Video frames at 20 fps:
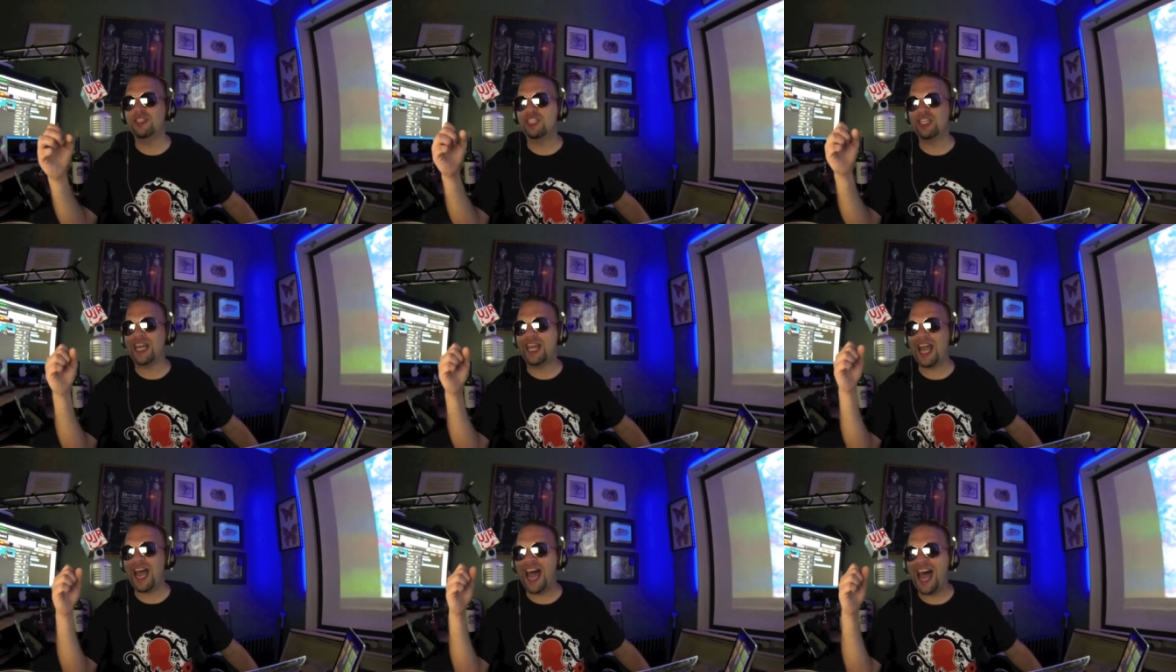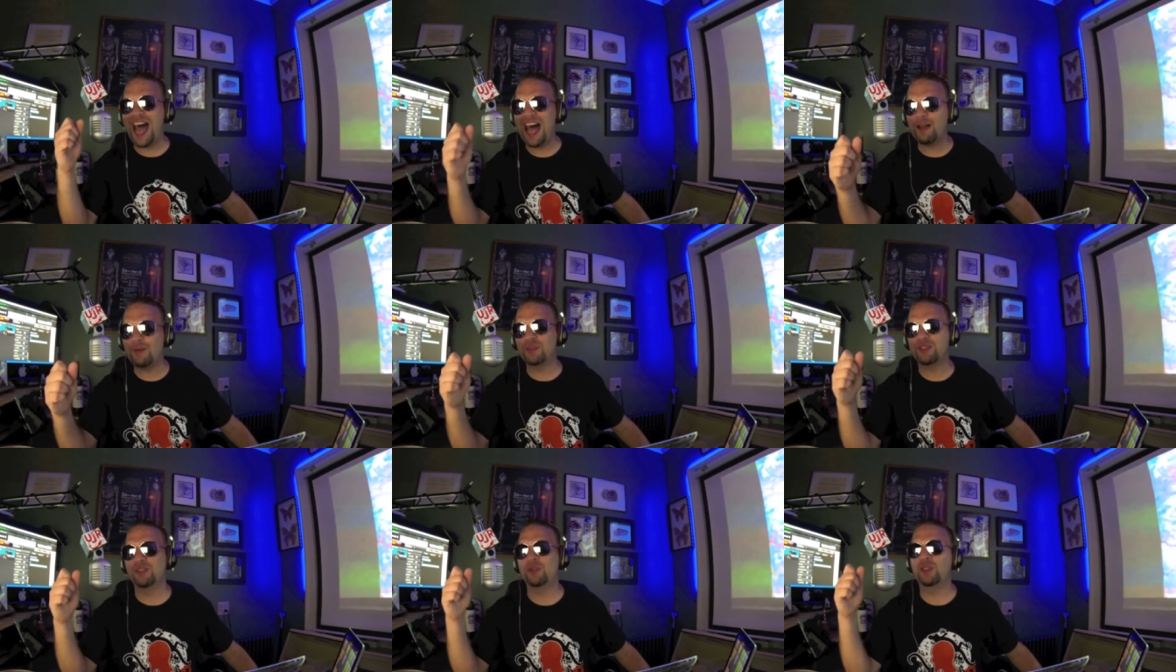and I
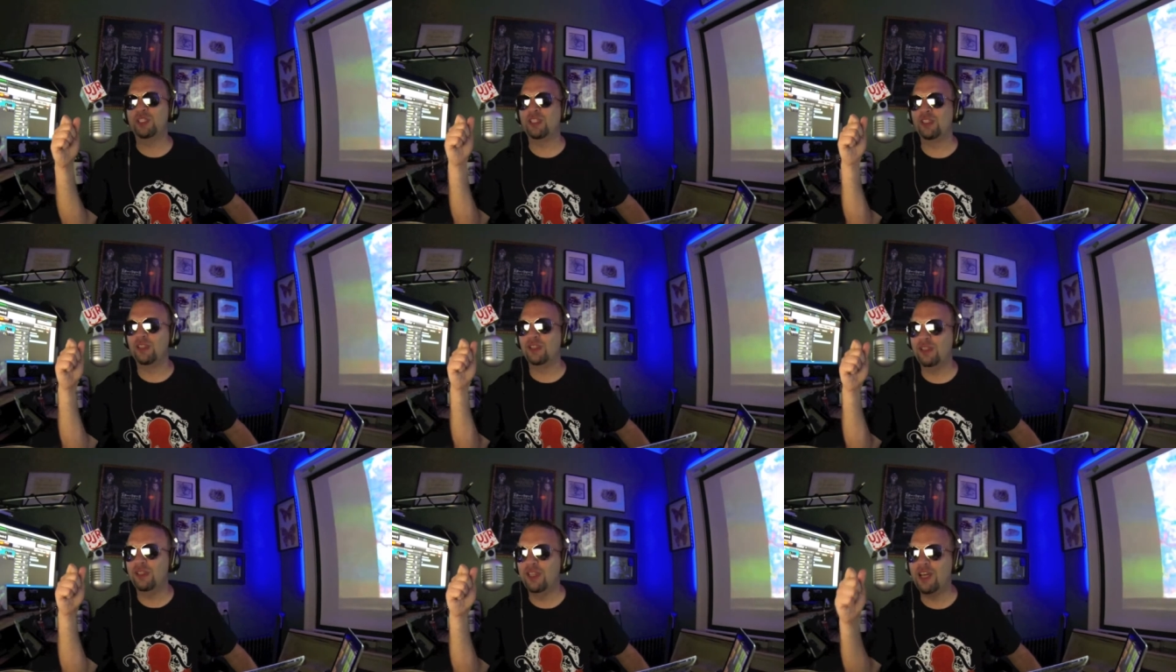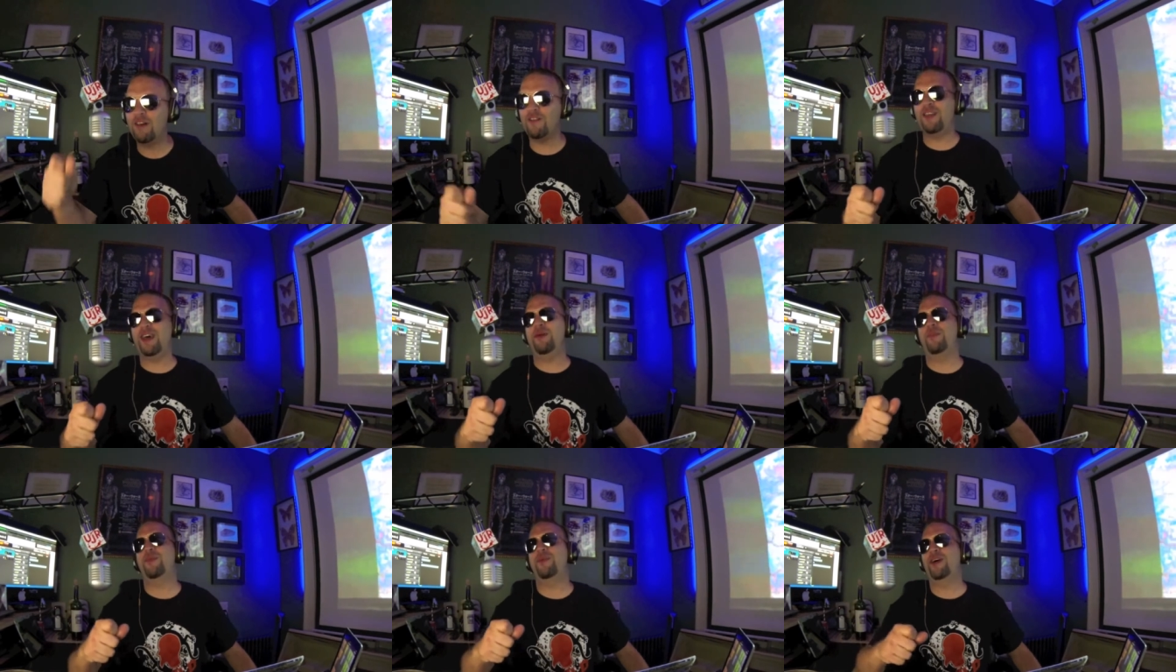absolutely love
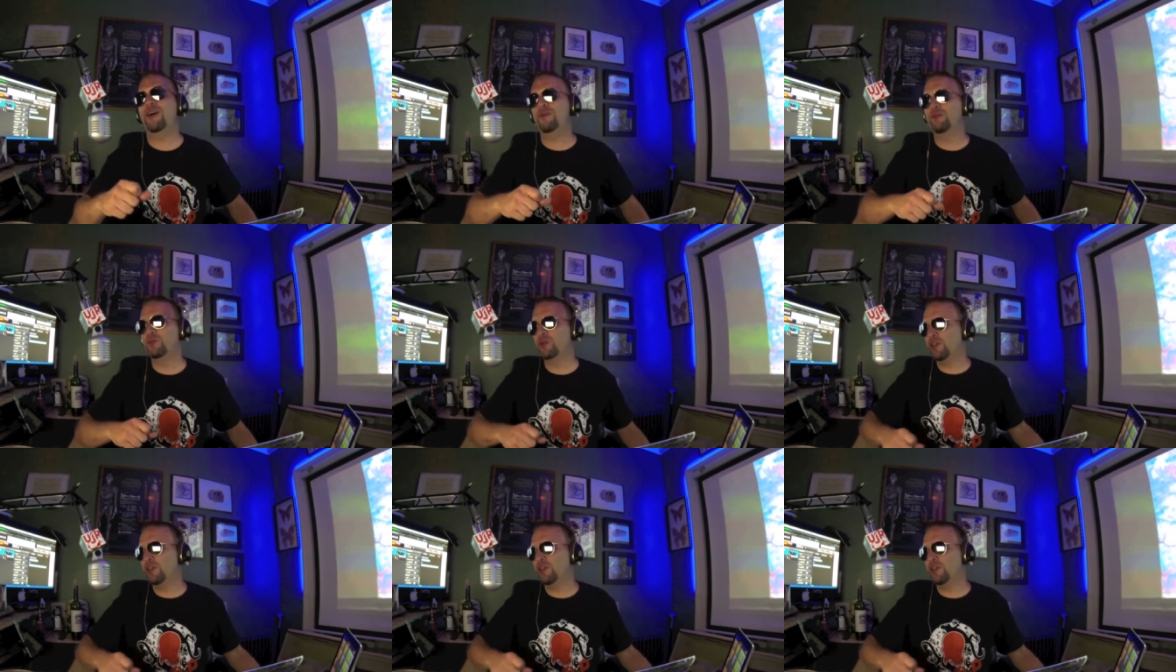that, Braam.